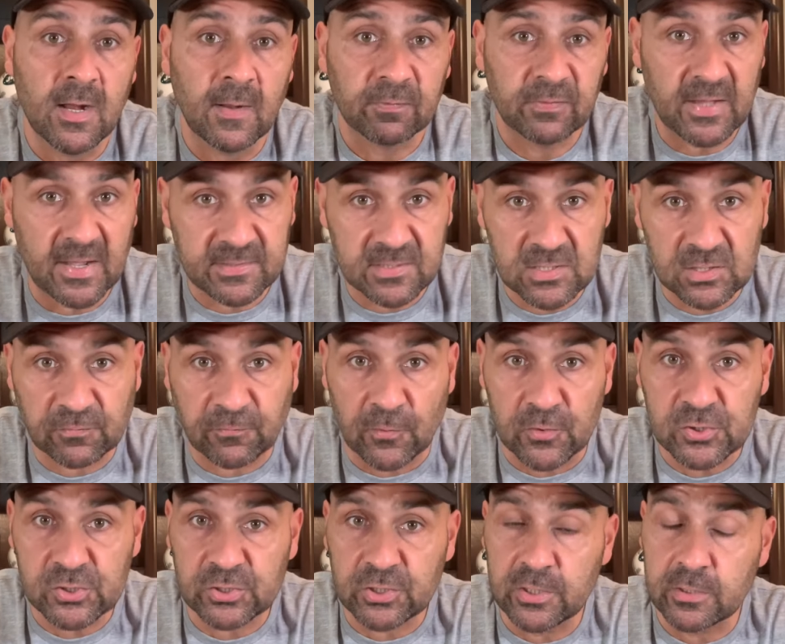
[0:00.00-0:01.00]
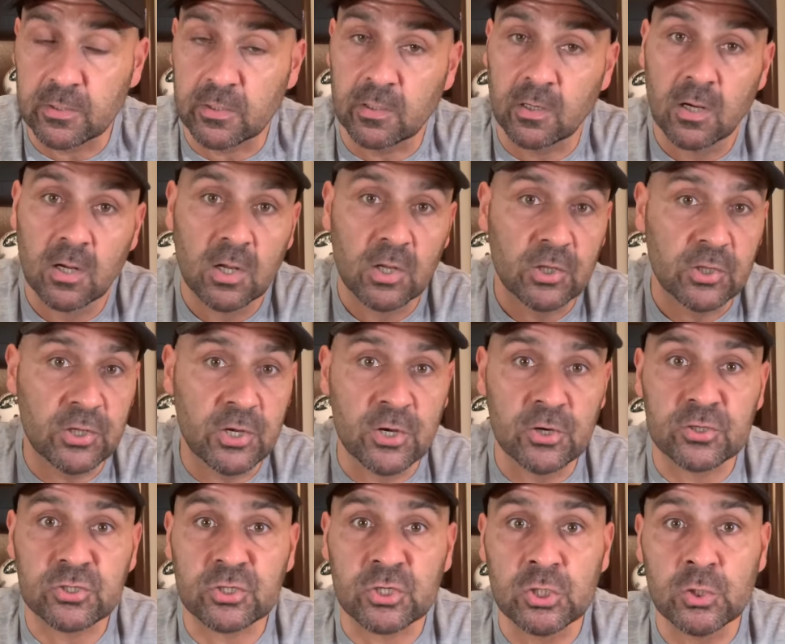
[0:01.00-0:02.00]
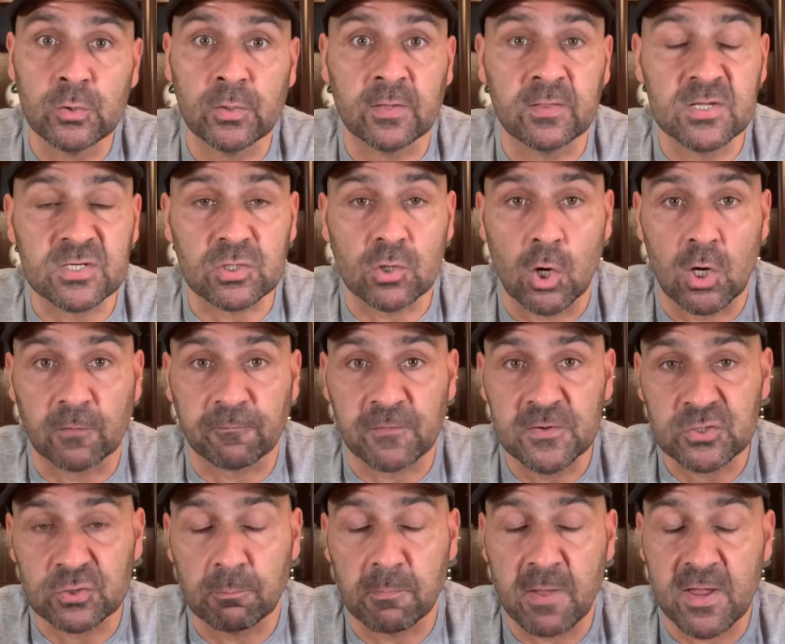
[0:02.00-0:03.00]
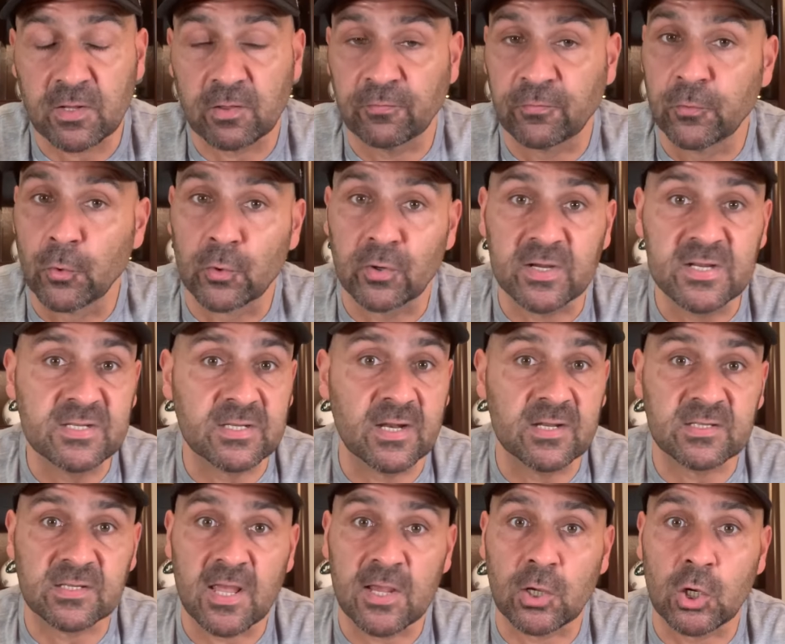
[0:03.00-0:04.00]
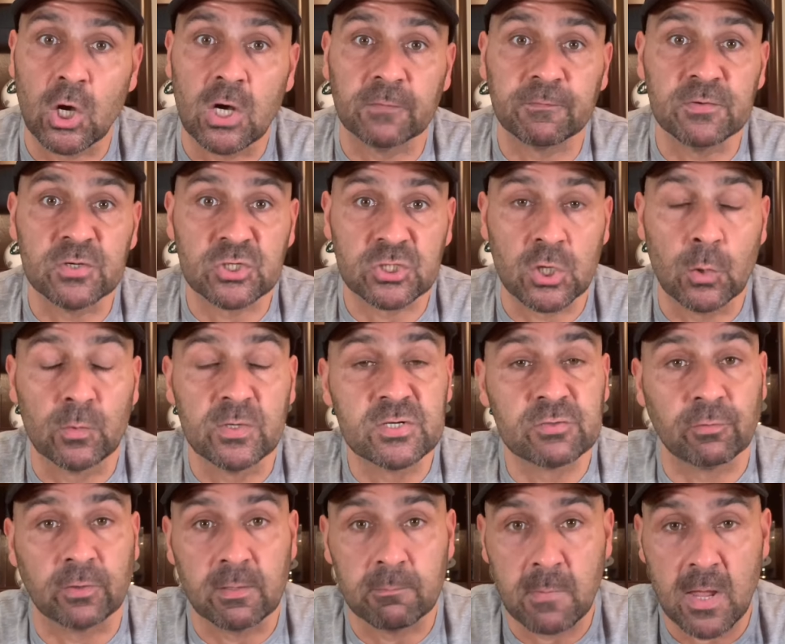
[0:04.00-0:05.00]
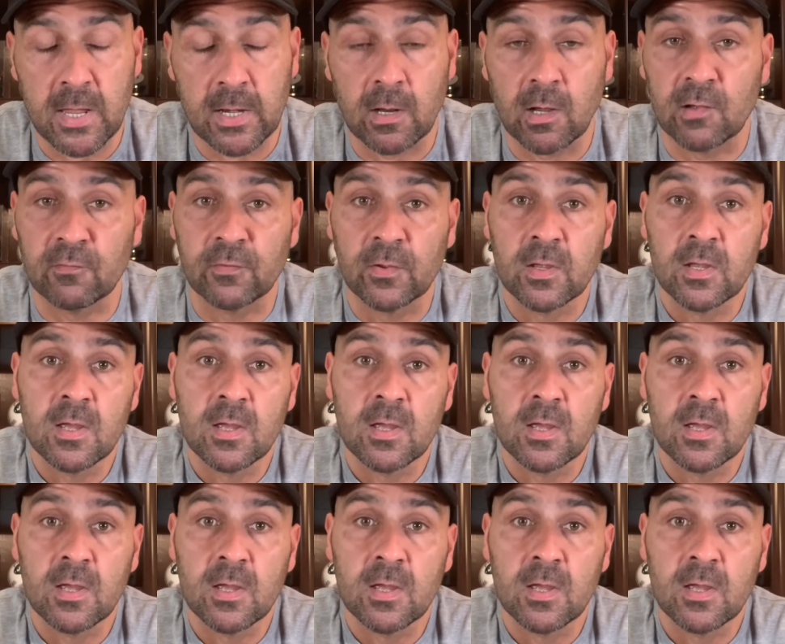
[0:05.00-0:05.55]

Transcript: That's his first year. Year two in this offense with Michael Floor, he's going to take off and show what he's really made of.